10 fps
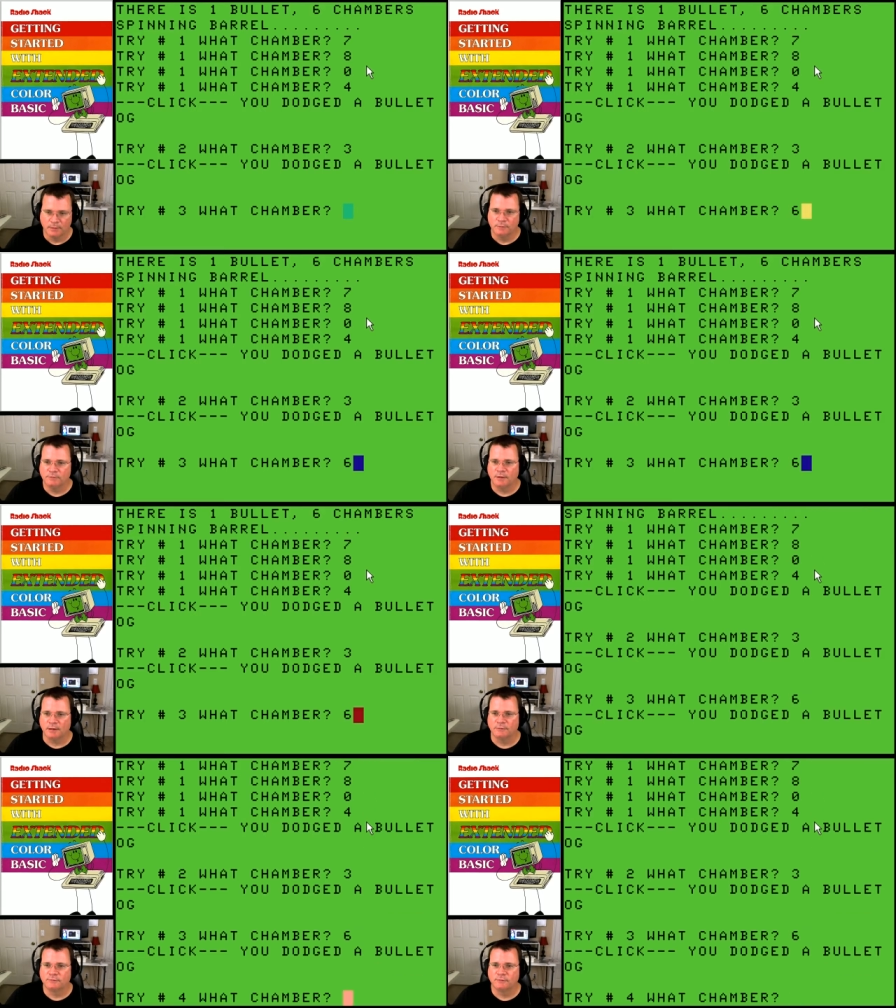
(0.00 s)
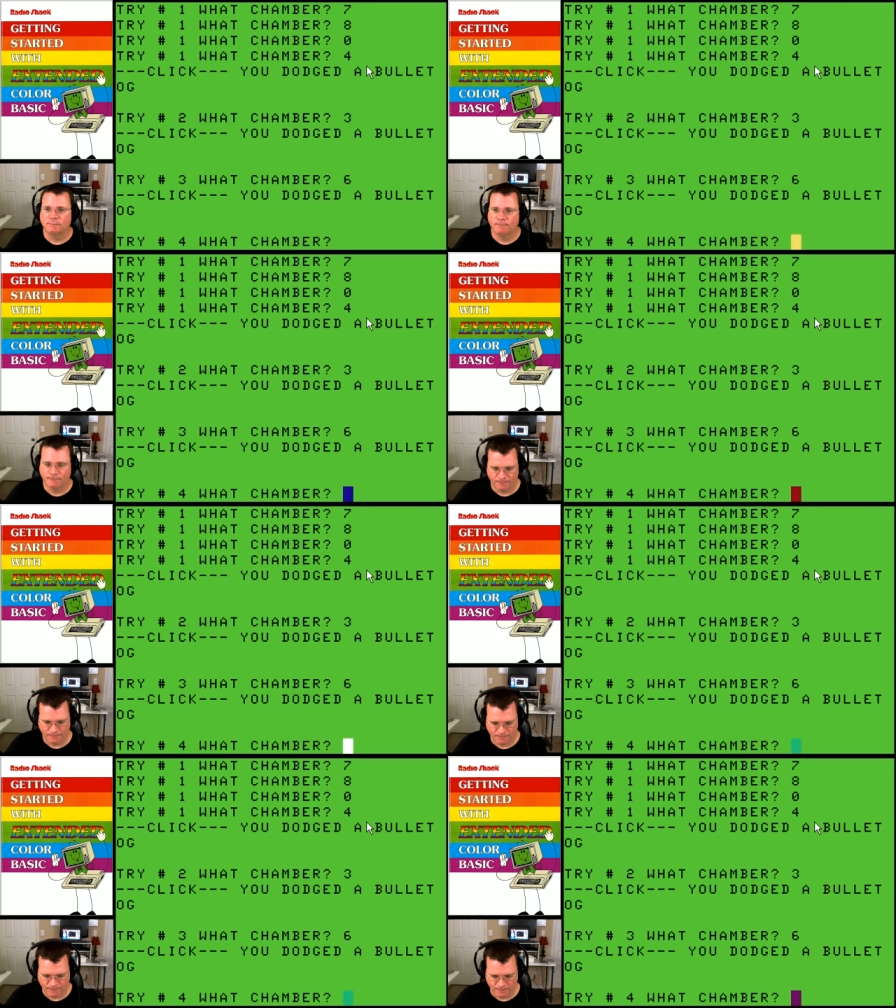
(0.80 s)
six
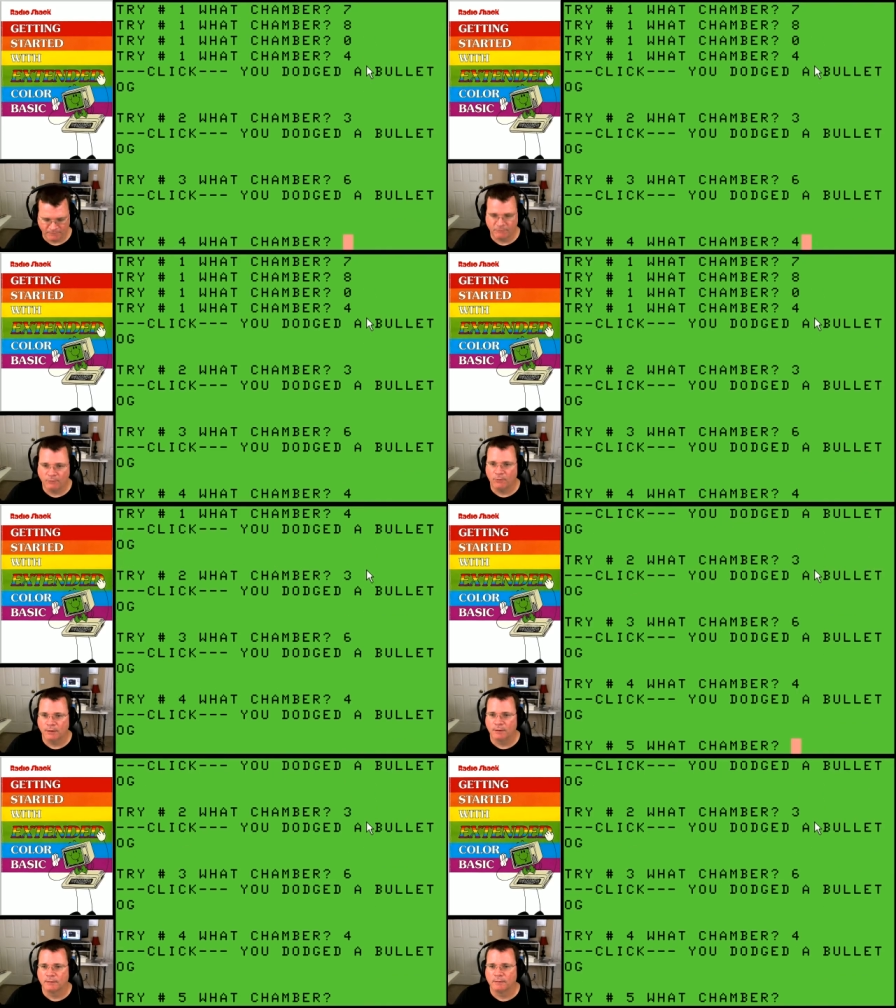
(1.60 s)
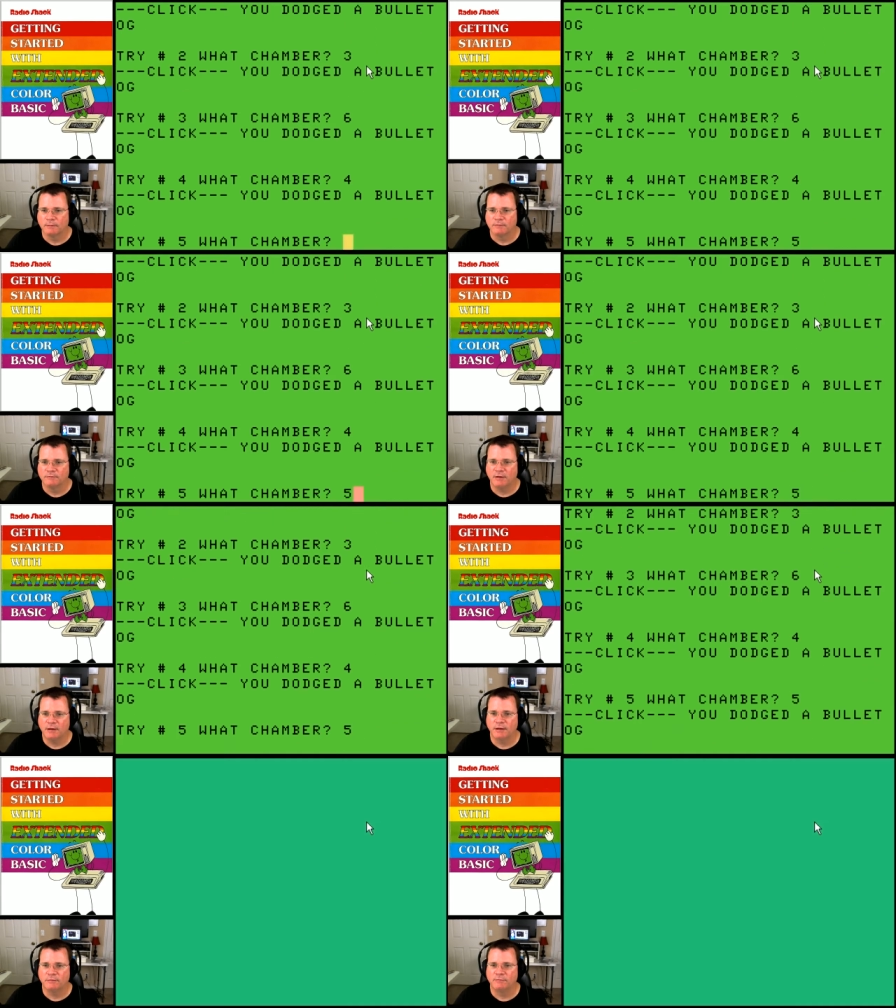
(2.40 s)
four
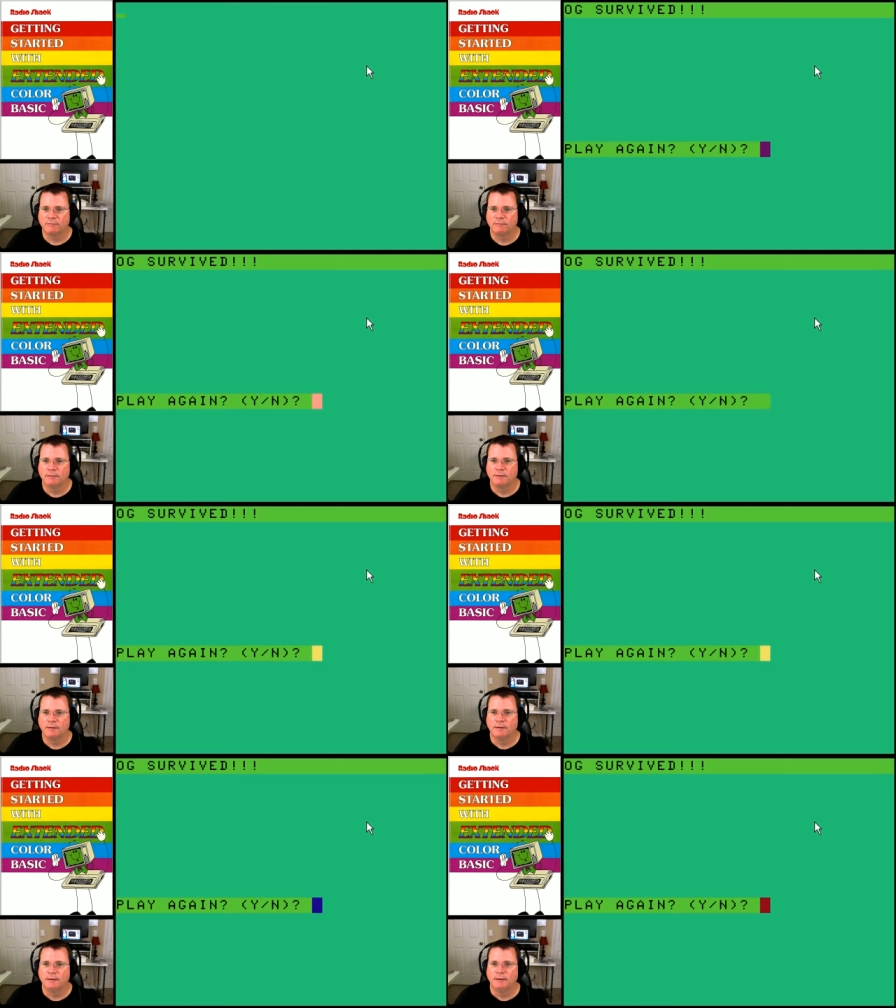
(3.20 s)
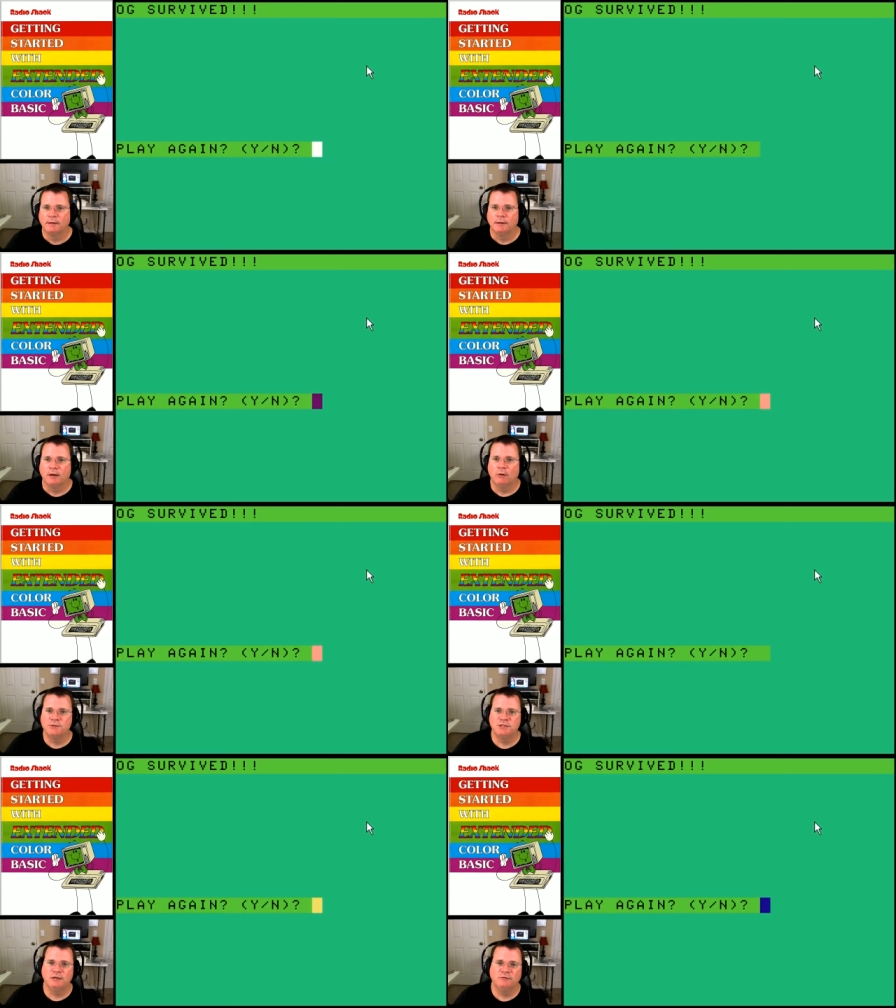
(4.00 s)
Five.
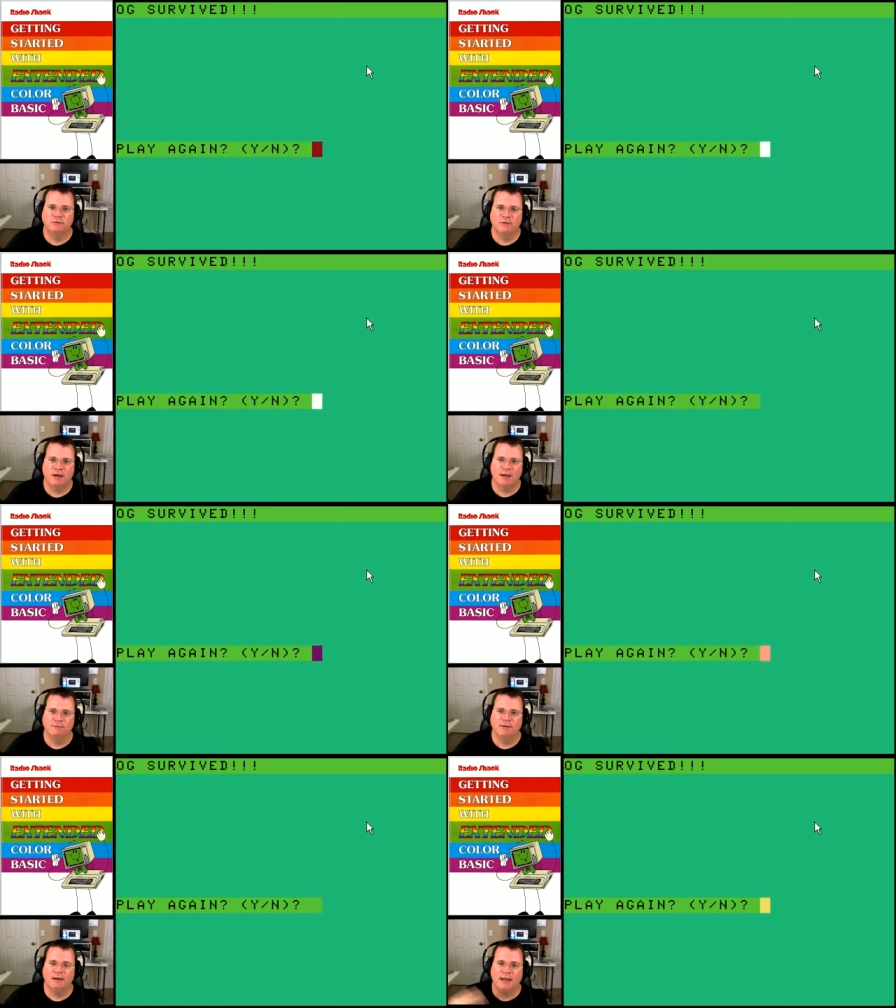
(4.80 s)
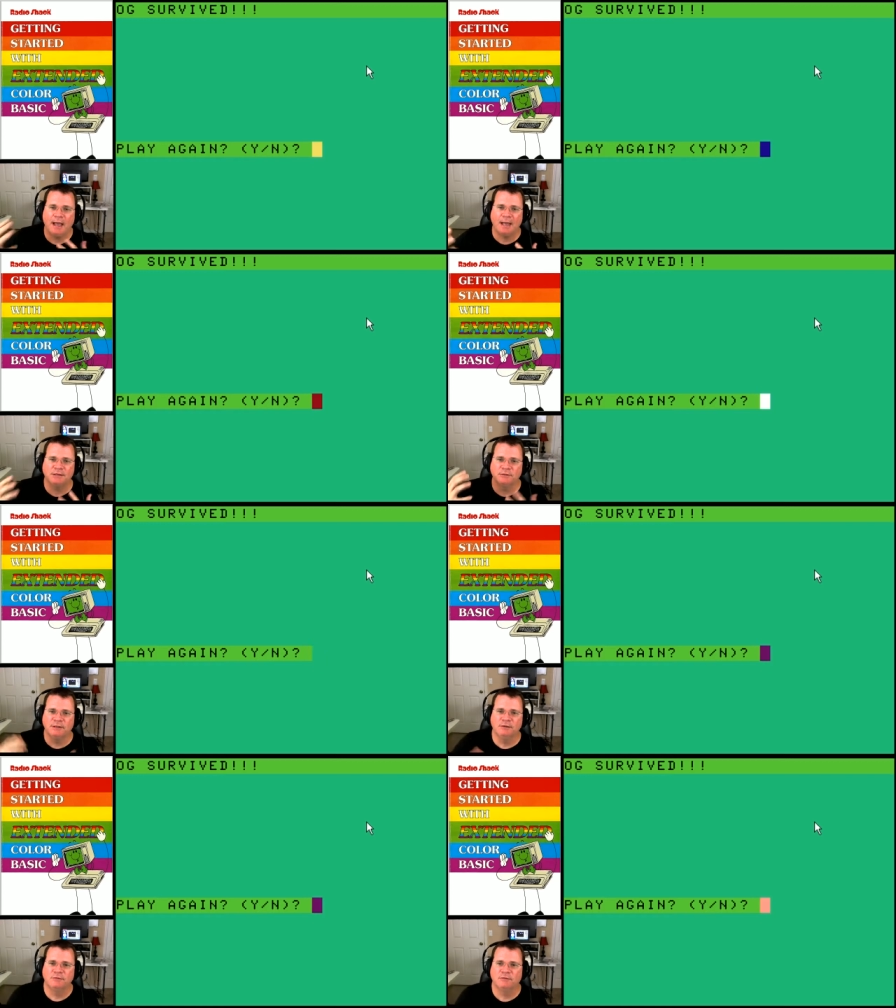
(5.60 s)
OG survived. I
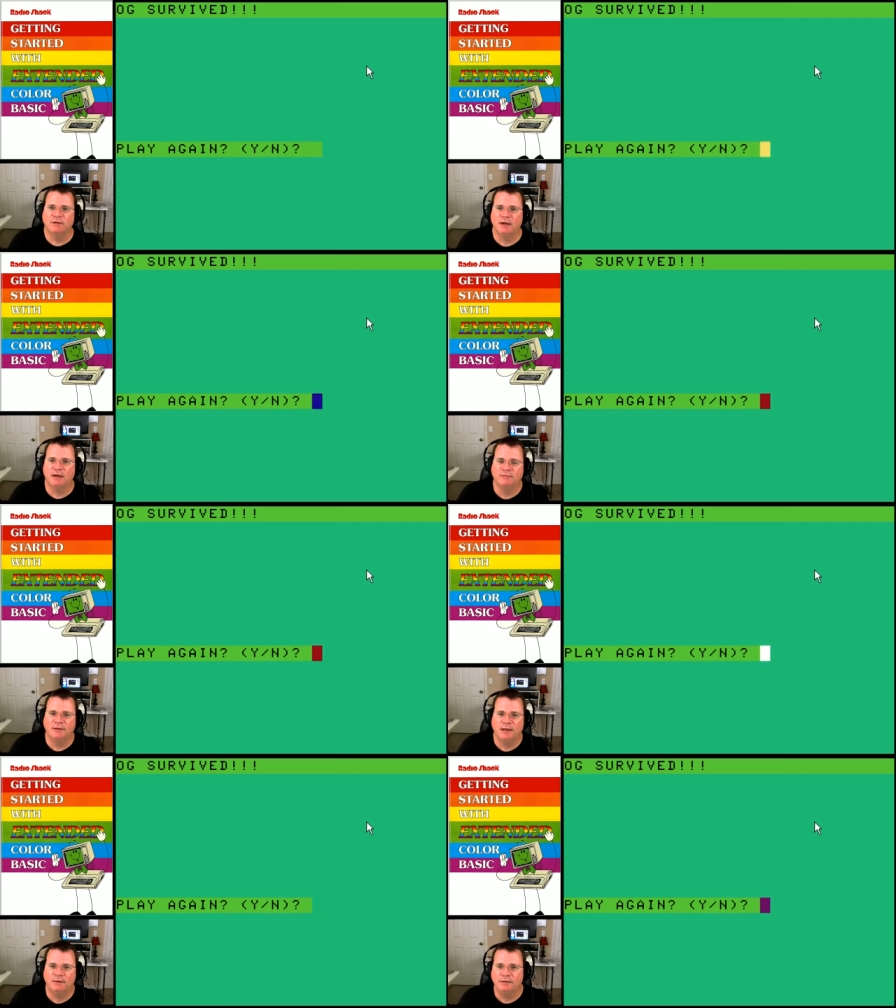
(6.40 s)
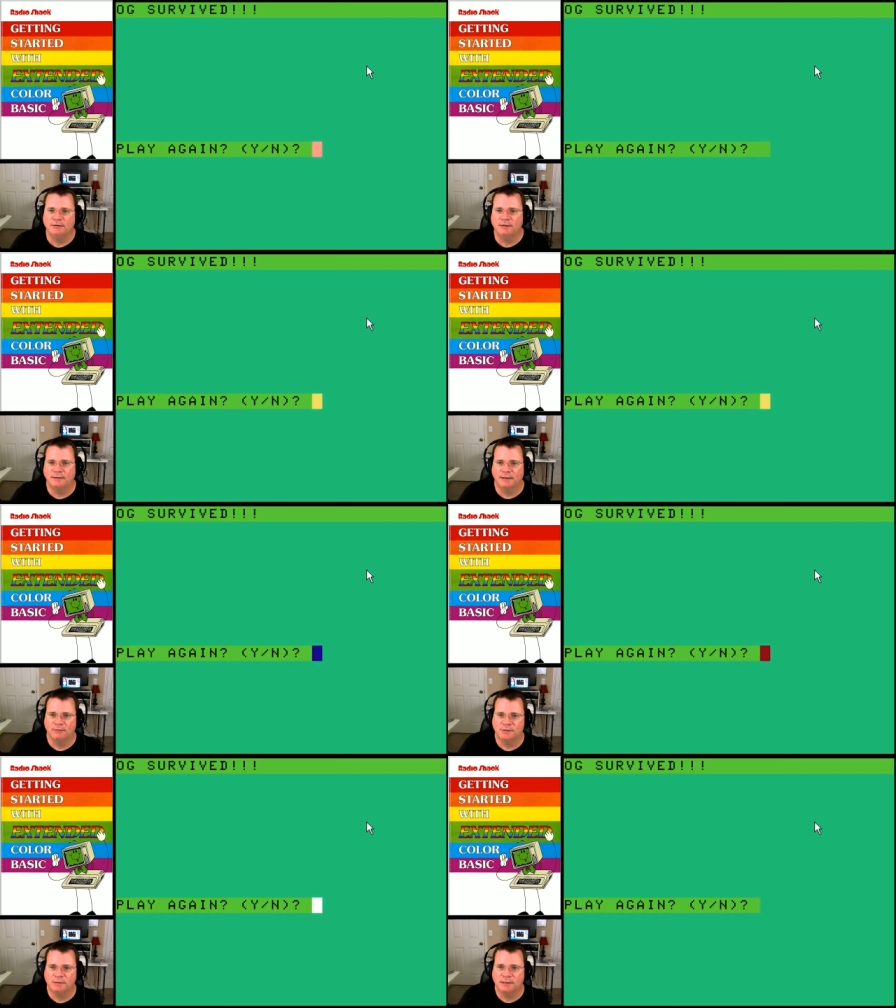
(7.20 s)
actually survived. How do you like that?
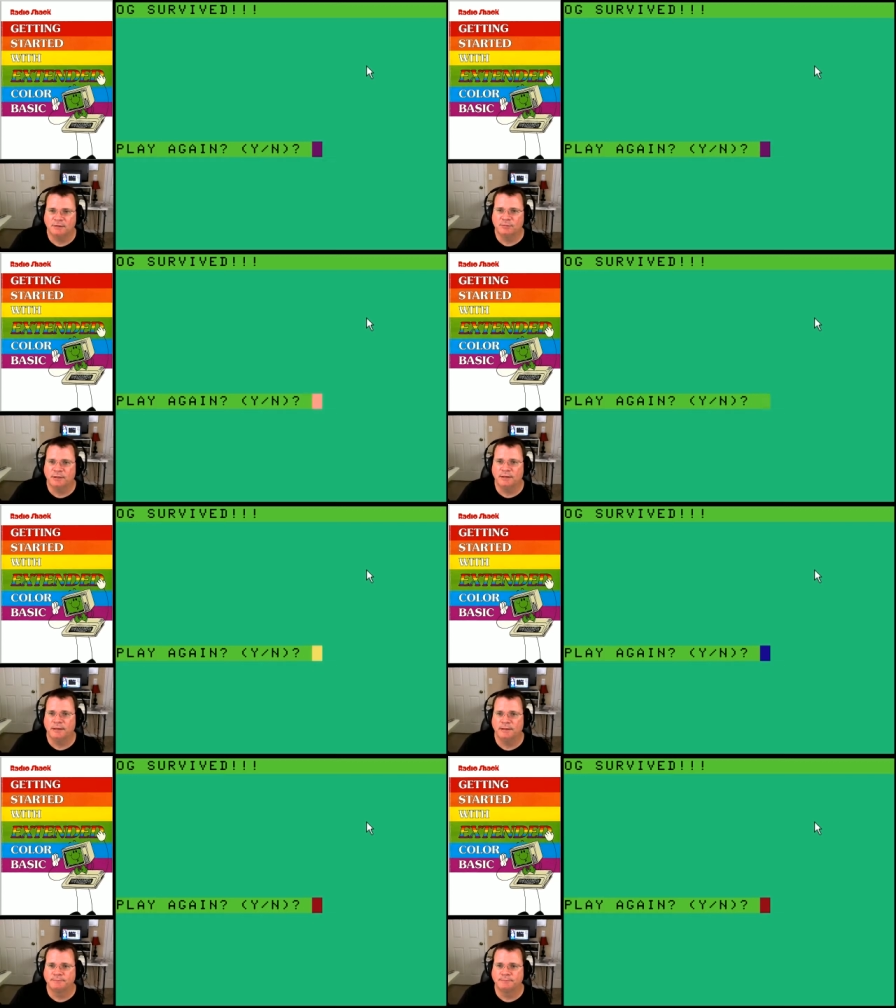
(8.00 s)
Would you like to play again?